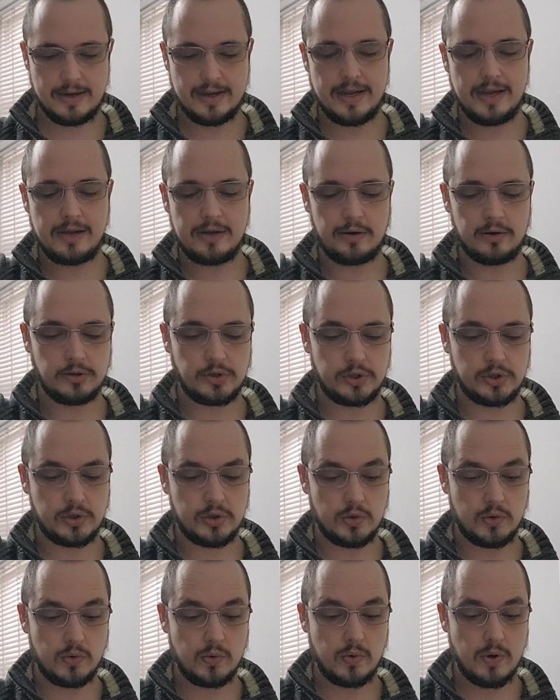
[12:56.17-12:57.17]

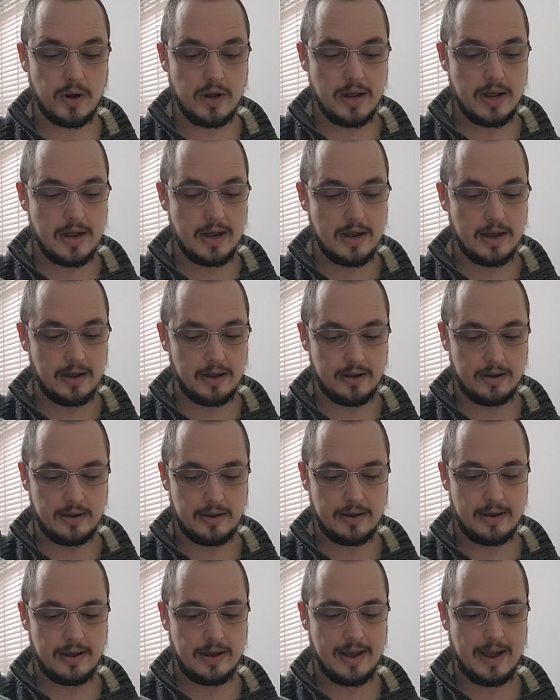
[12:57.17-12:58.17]
ecological
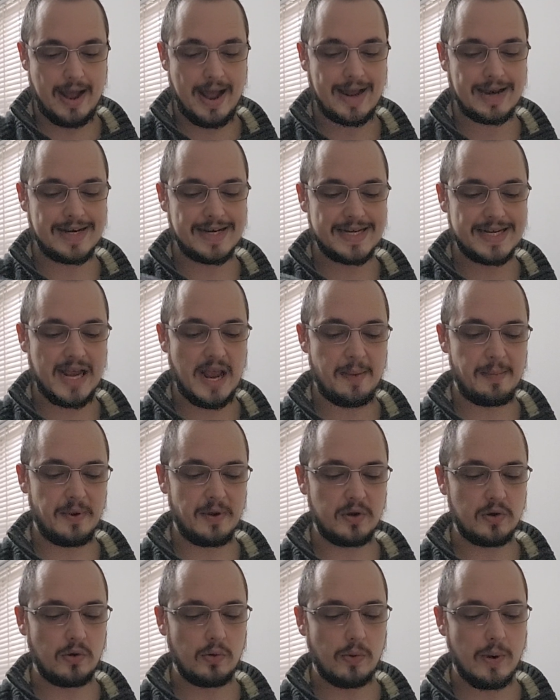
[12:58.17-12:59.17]
and
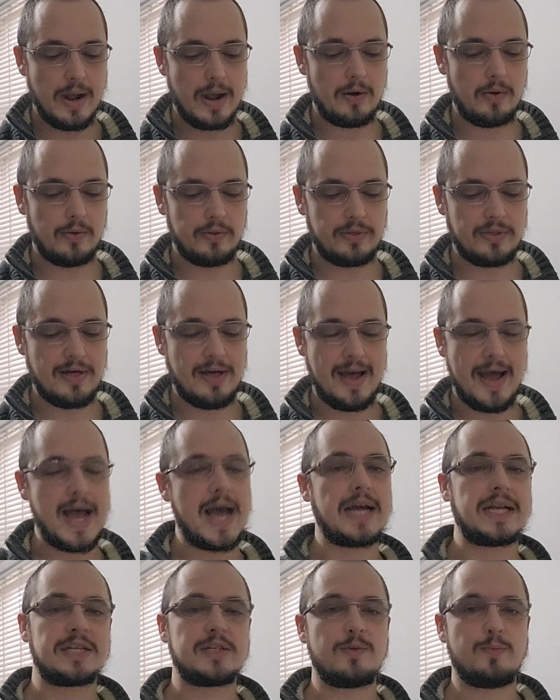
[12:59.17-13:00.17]
chemical health
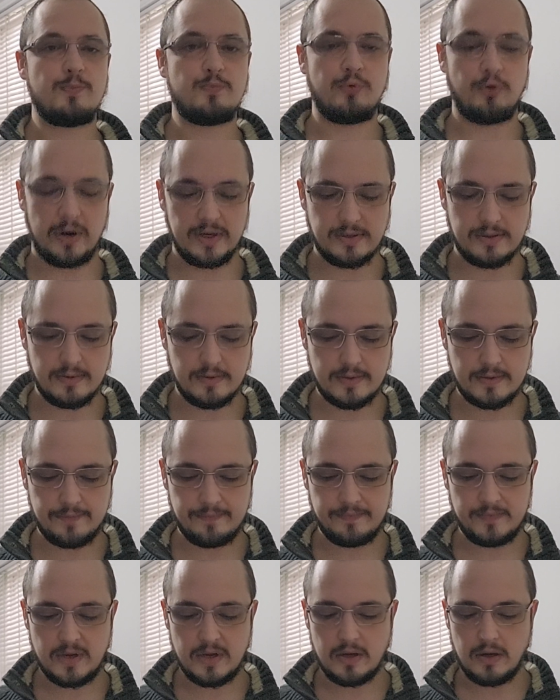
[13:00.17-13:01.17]
at present.
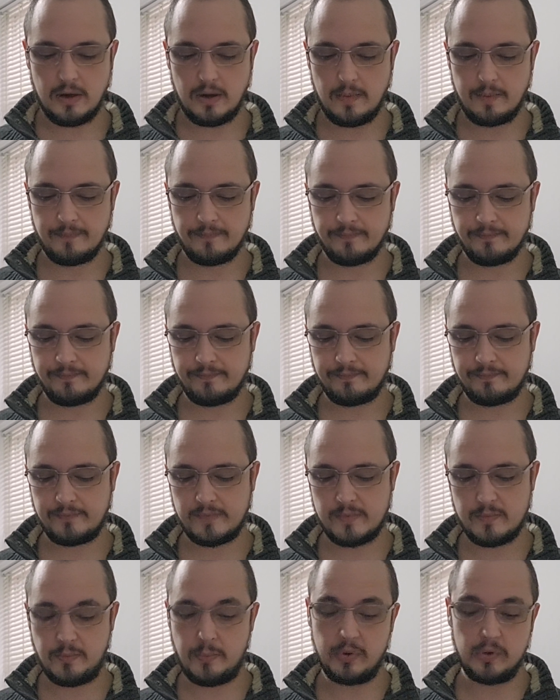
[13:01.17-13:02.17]

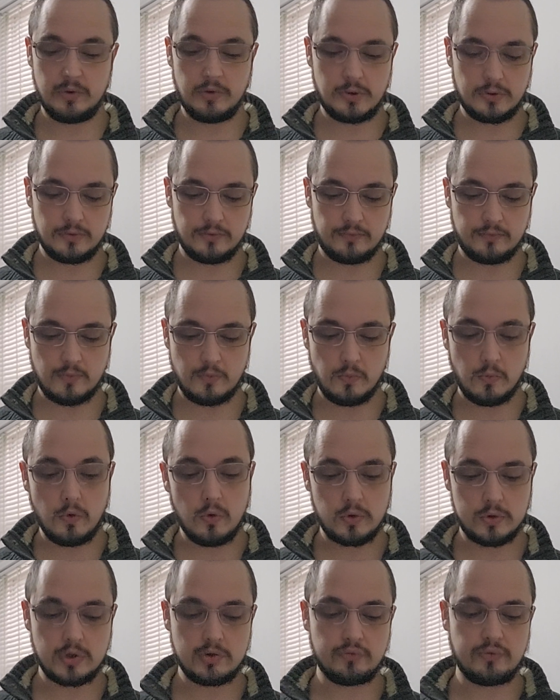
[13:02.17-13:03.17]
Pollution from
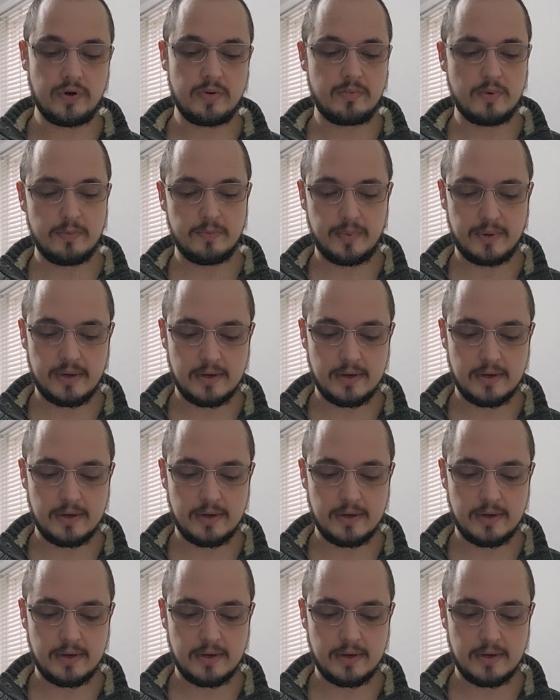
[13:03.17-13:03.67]
water treatment